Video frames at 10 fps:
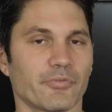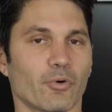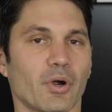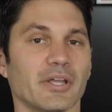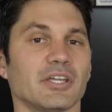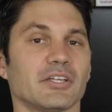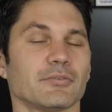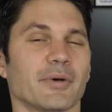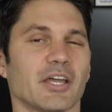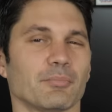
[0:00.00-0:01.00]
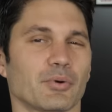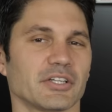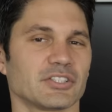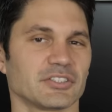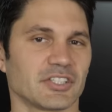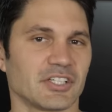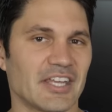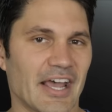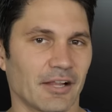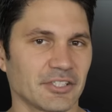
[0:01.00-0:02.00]
Before I get into my impressions and
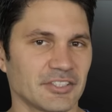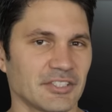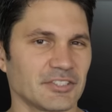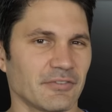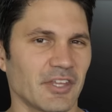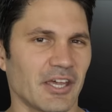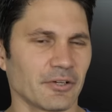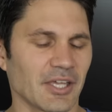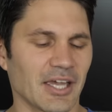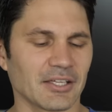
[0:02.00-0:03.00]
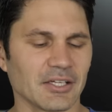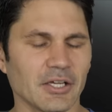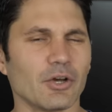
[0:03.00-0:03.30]
analysis of the Hellcat,